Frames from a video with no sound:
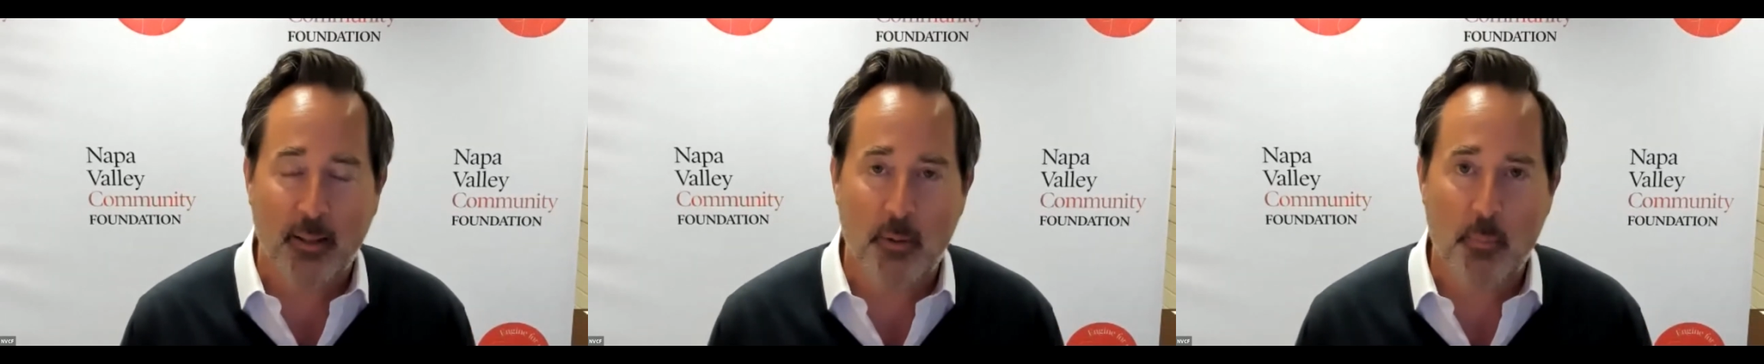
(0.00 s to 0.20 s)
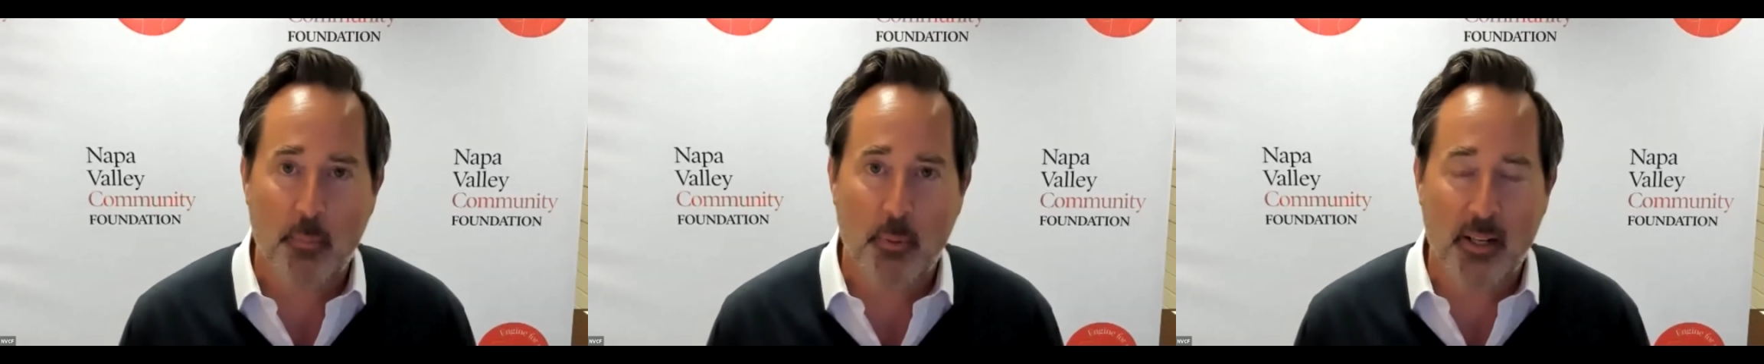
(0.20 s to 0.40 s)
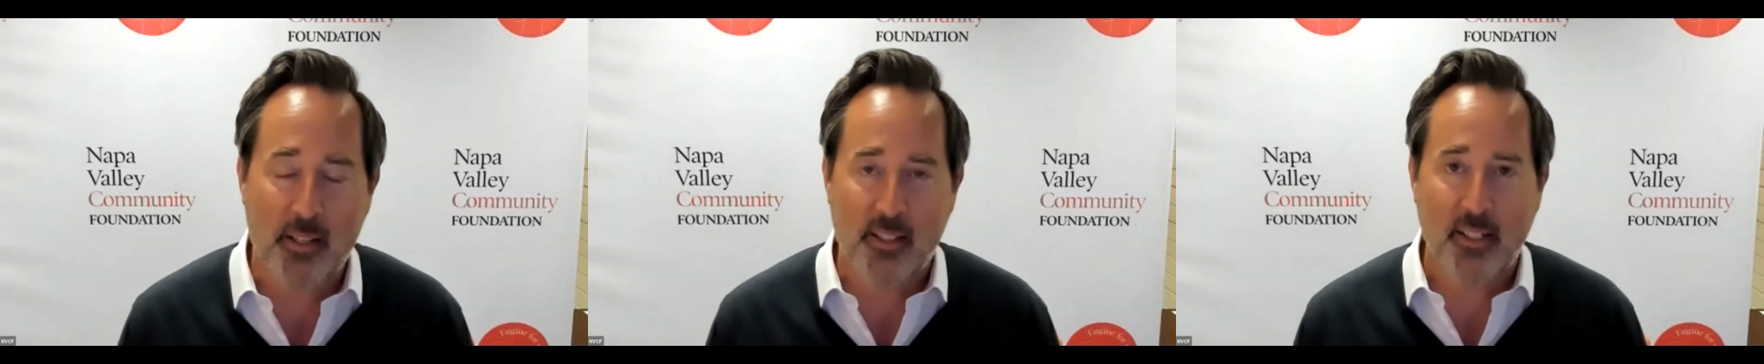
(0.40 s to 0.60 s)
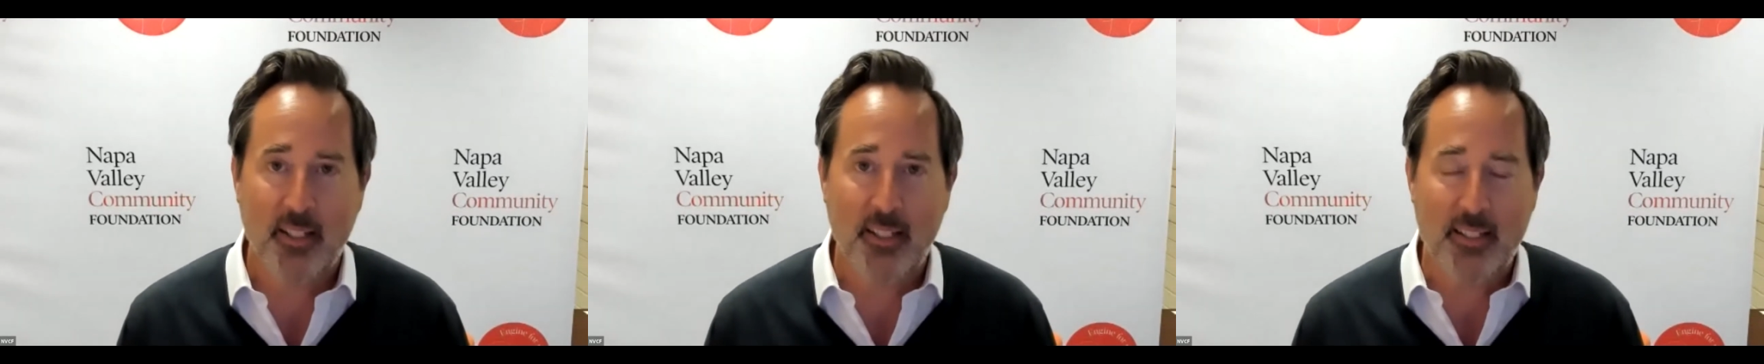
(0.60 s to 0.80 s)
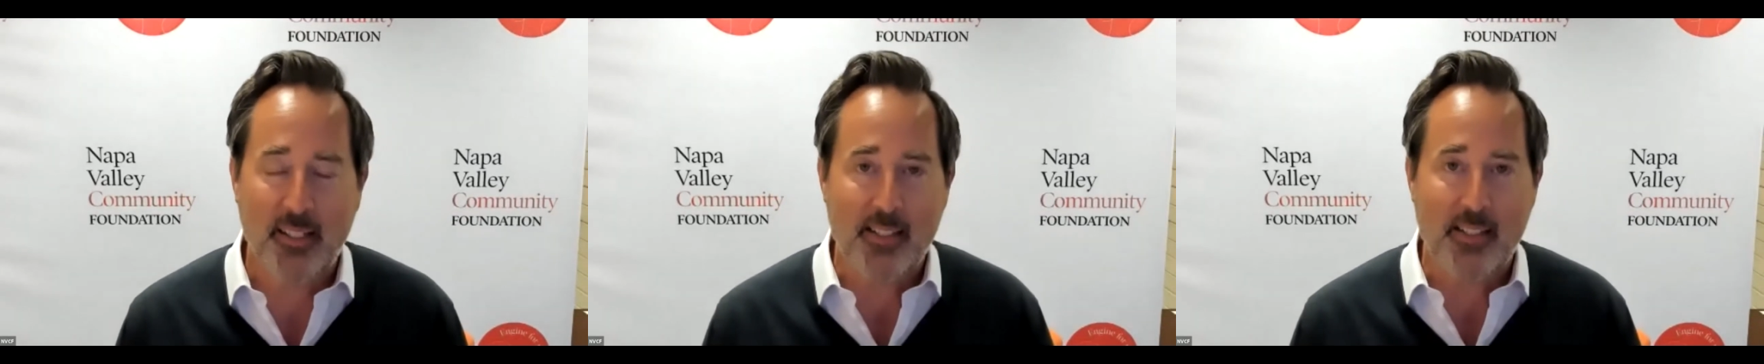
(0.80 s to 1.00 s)
I'm the
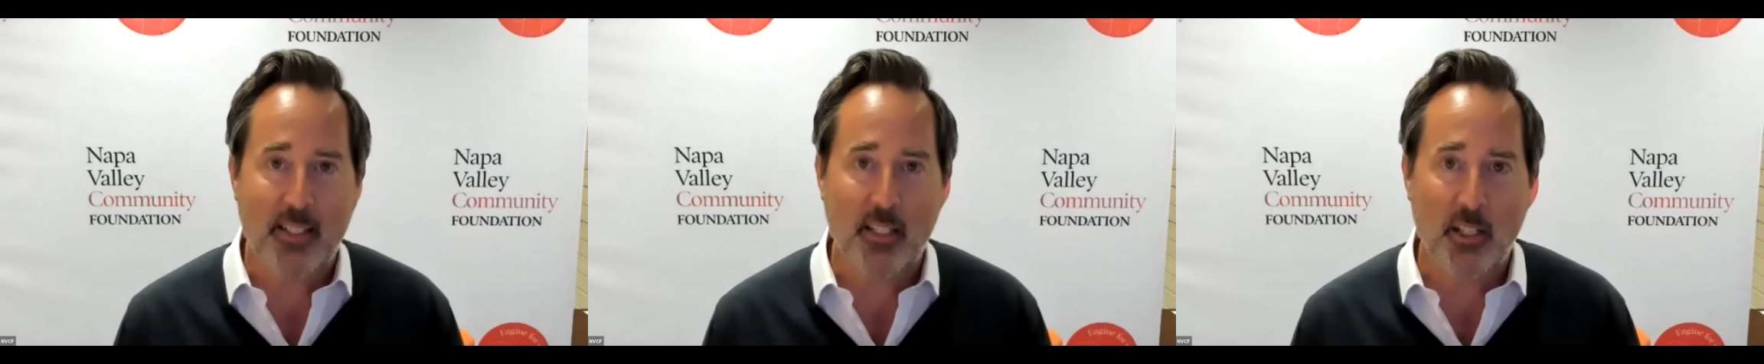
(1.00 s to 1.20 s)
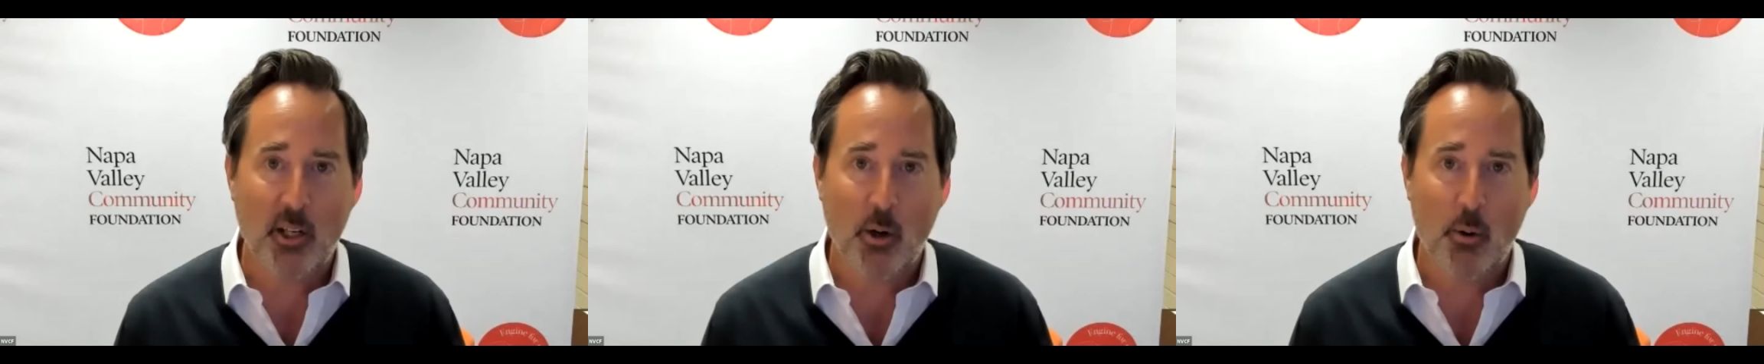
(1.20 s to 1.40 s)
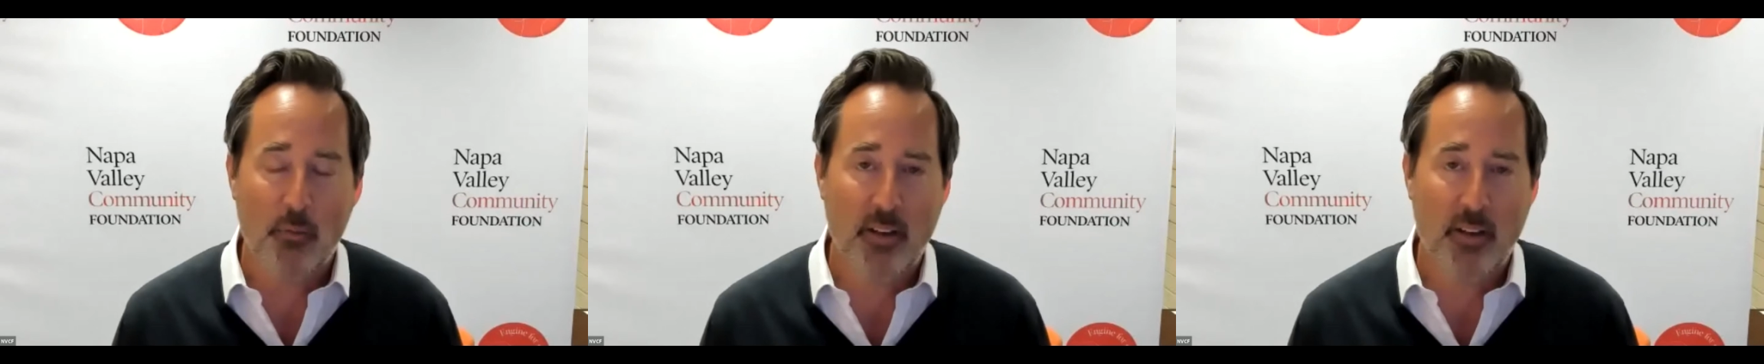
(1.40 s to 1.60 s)
president and CEO of